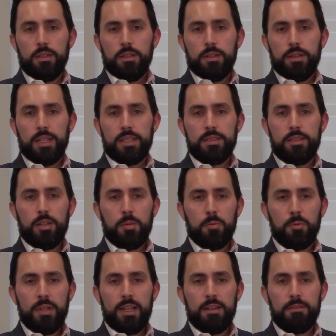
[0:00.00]
Next up,
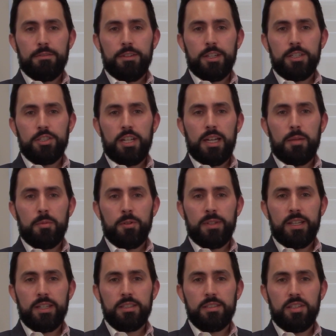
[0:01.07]
we have Jean
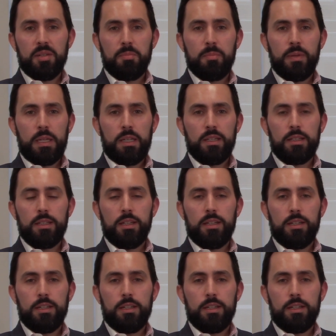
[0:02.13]
Lamontagne's top pick.